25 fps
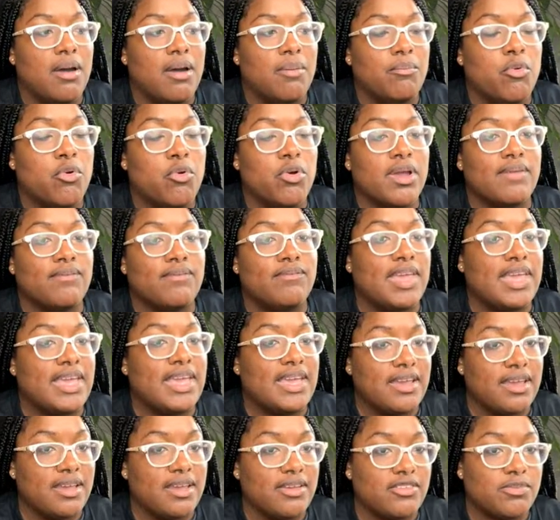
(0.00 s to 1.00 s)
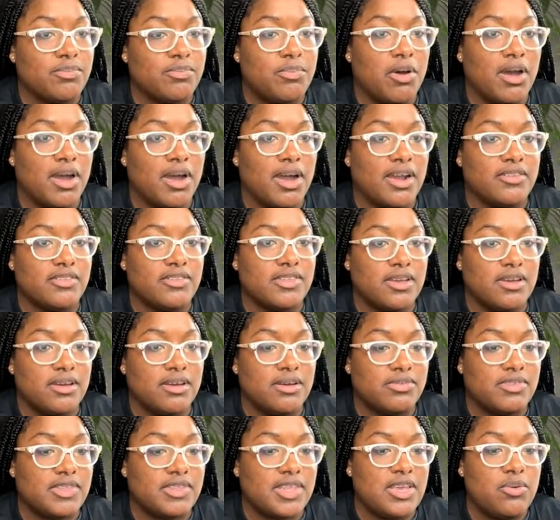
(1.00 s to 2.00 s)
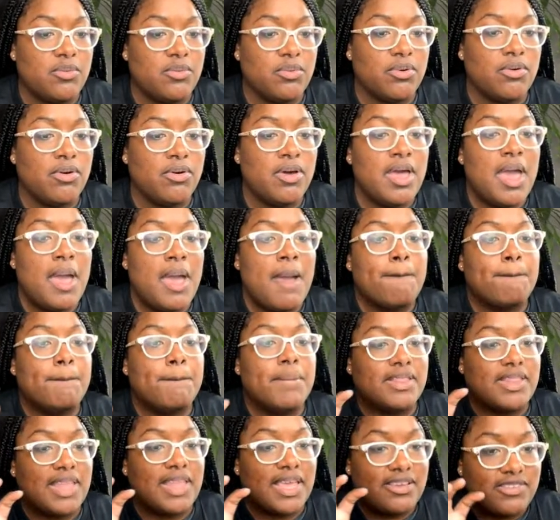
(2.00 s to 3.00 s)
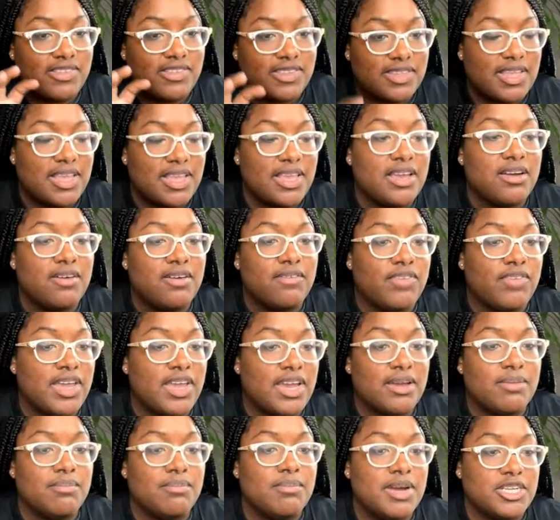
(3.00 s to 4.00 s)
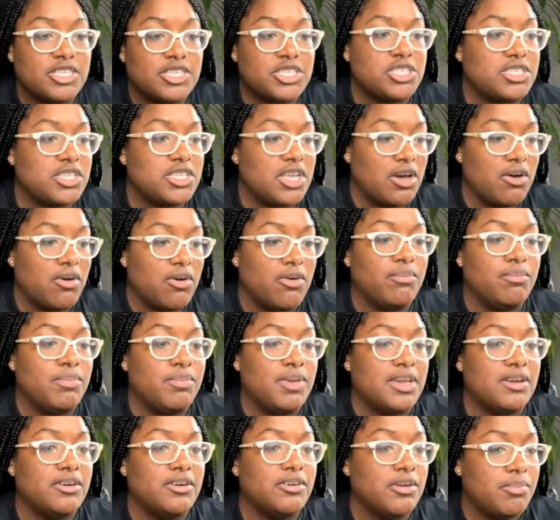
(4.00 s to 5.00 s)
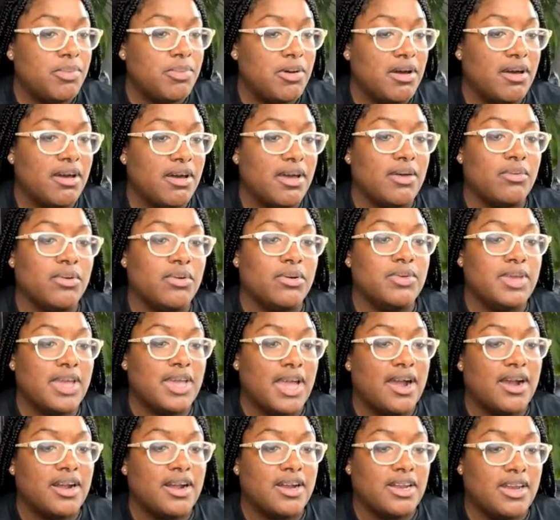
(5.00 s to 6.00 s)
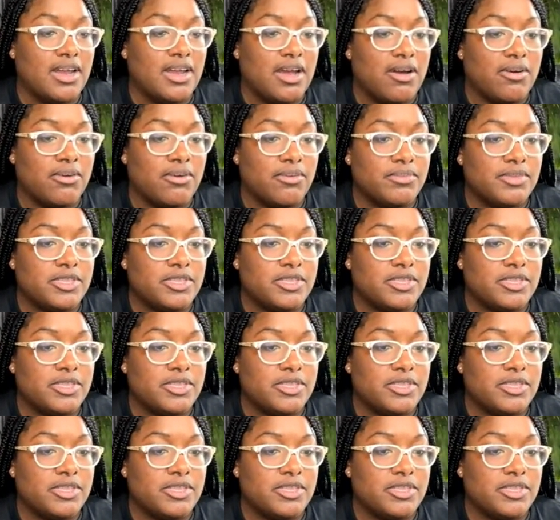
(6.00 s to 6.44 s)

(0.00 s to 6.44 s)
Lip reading: more advanced parts of SQL, but they still very much so build upon what we already know.